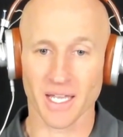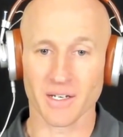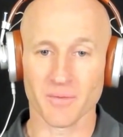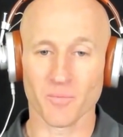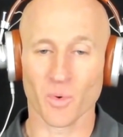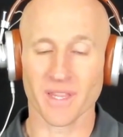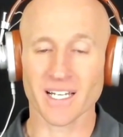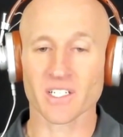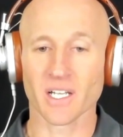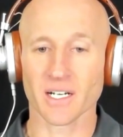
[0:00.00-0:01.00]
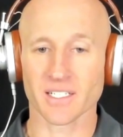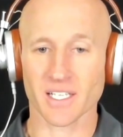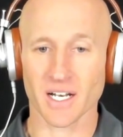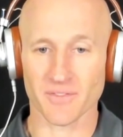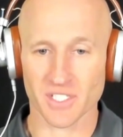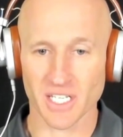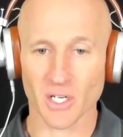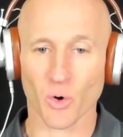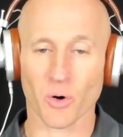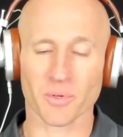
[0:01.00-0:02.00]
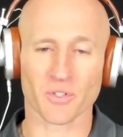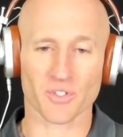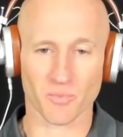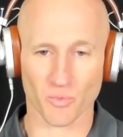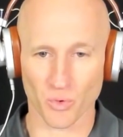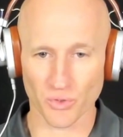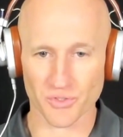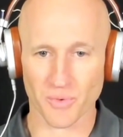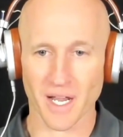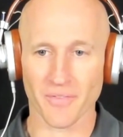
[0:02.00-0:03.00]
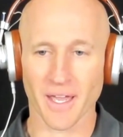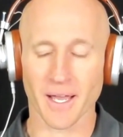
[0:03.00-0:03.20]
And when that's done inside of a C Corp, and there's some rules around